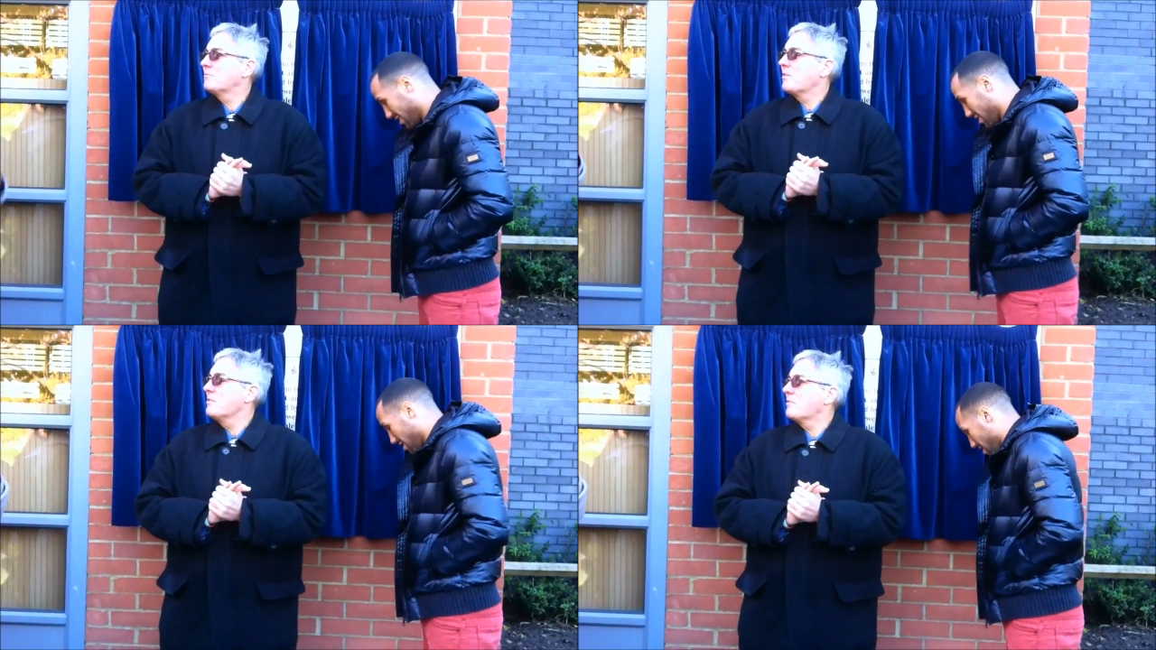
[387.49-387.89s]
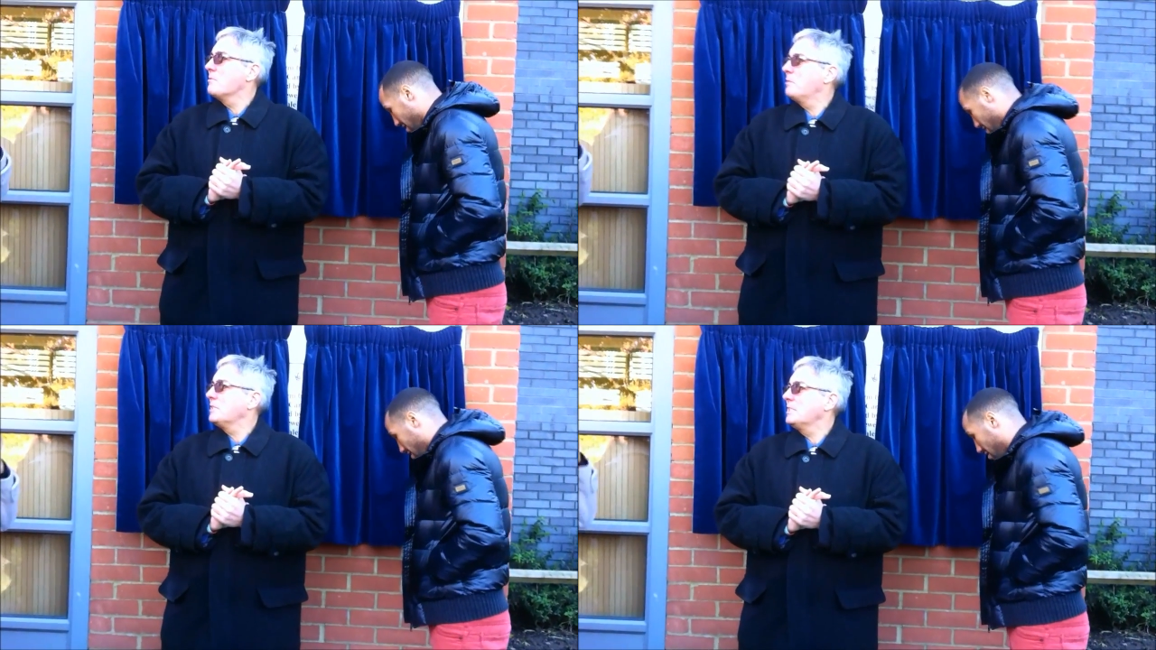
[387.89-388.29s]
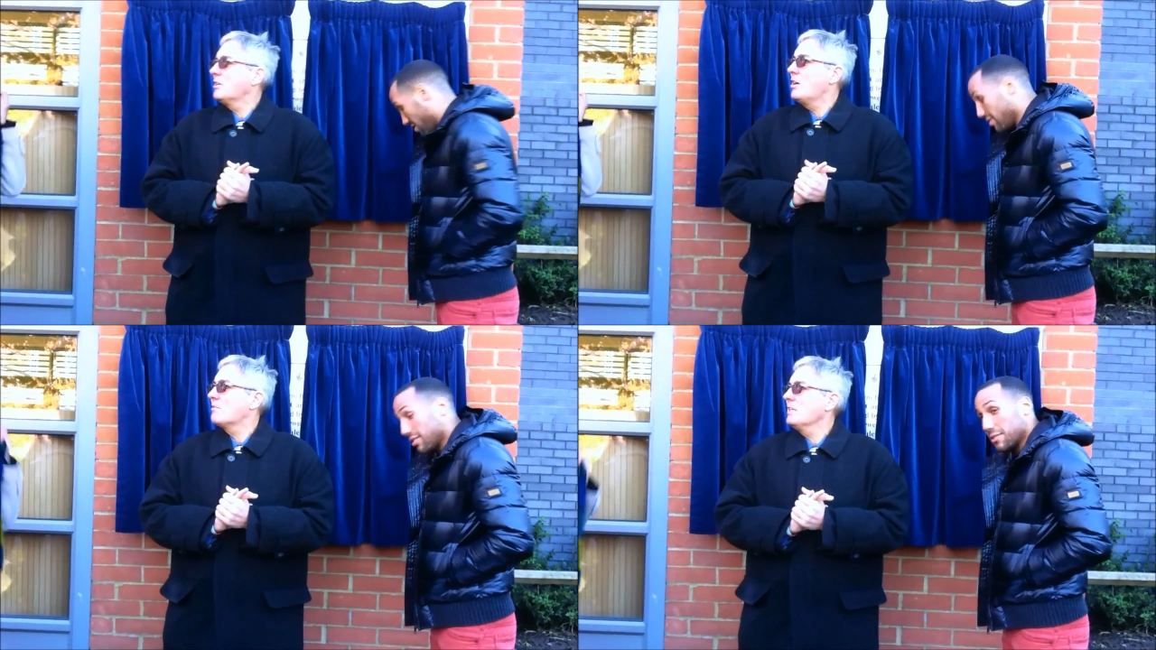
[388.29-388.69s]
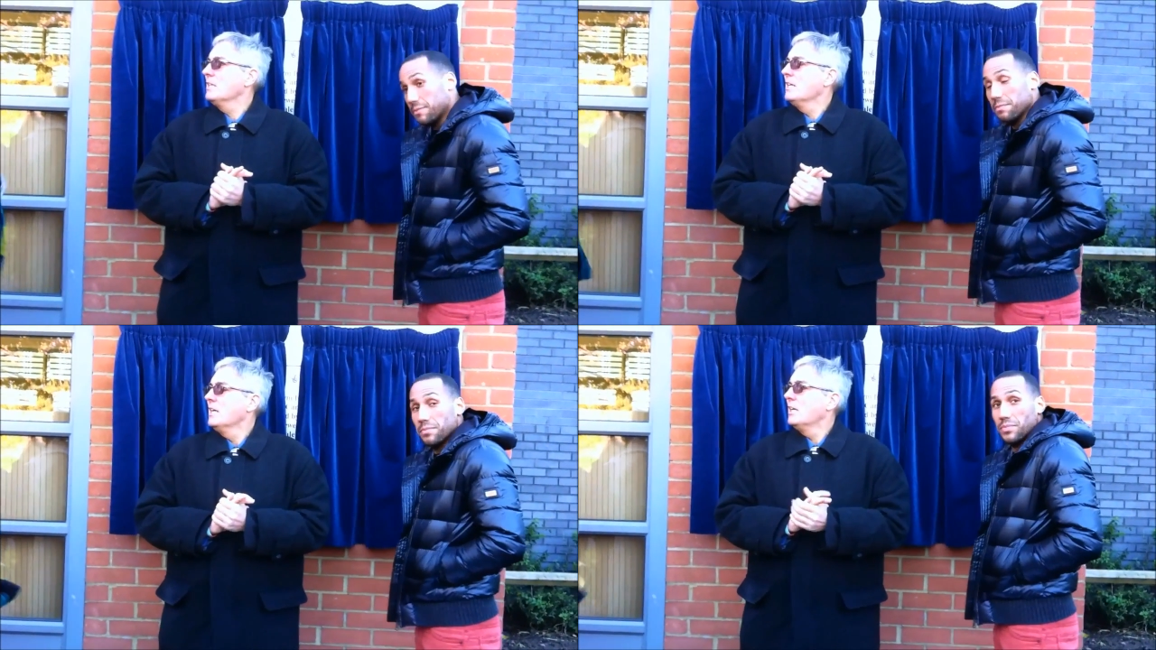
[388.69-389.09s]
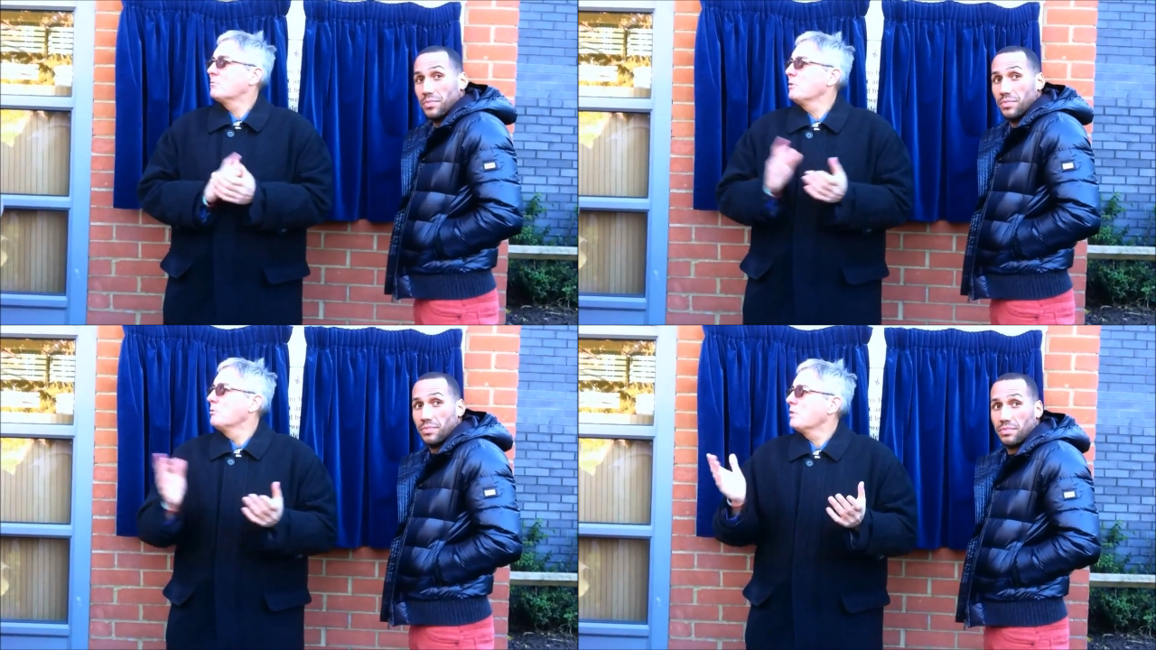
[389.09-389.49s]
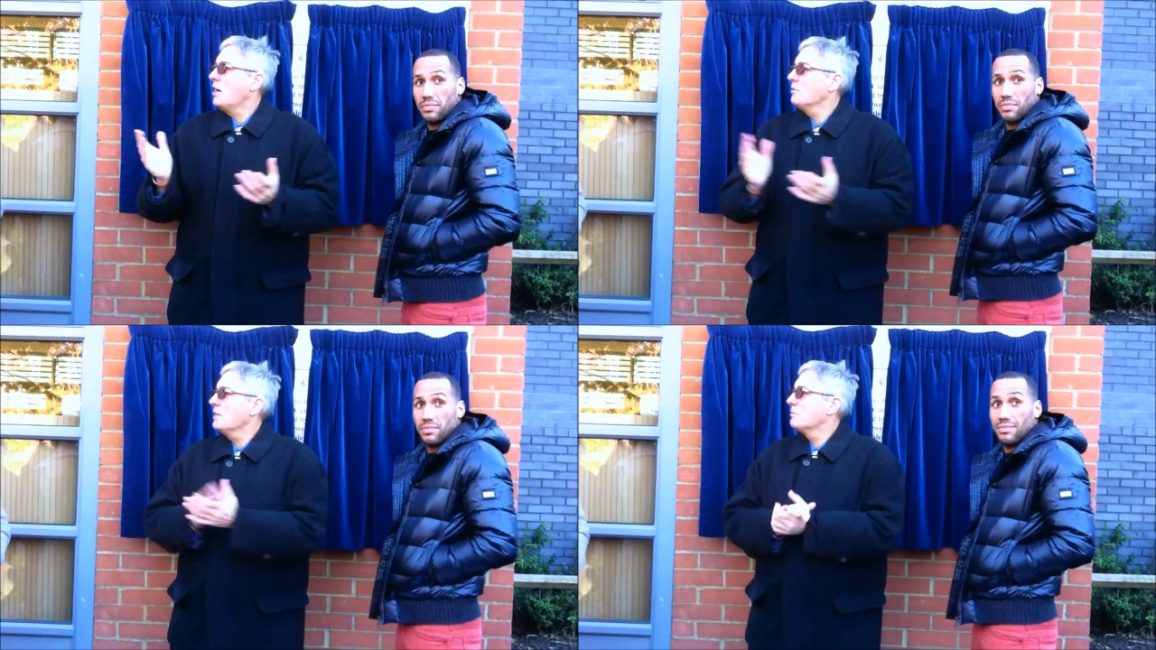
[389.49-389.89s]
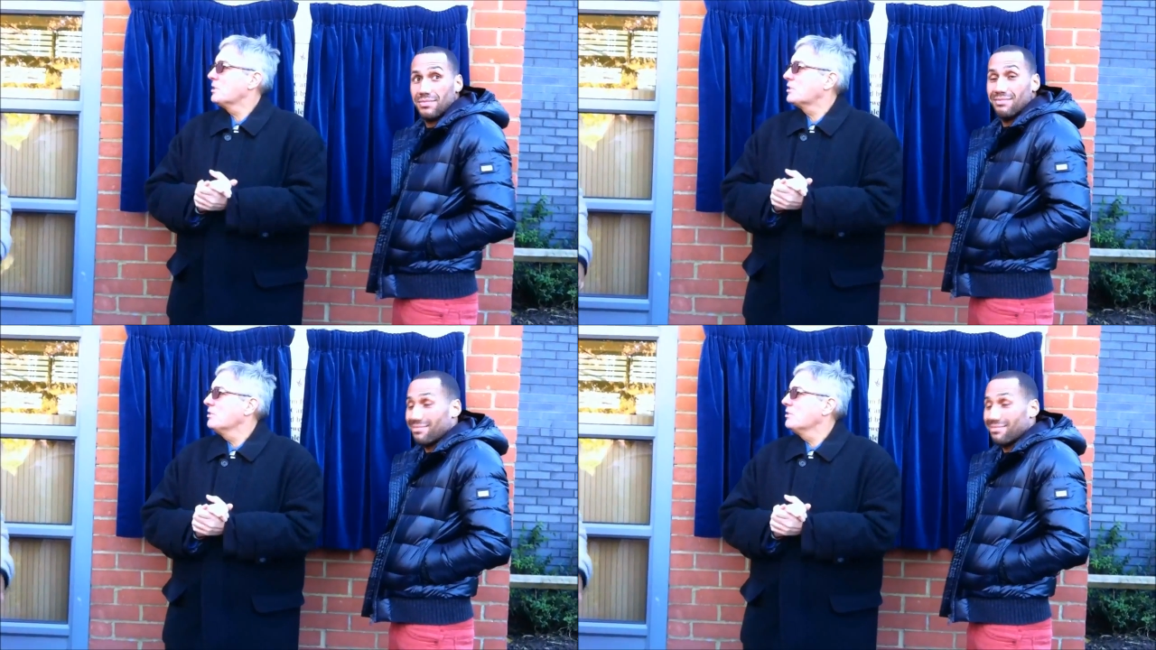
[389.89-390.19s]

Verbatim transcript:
Speaker 1: very, very busy diary. As we all know, he was the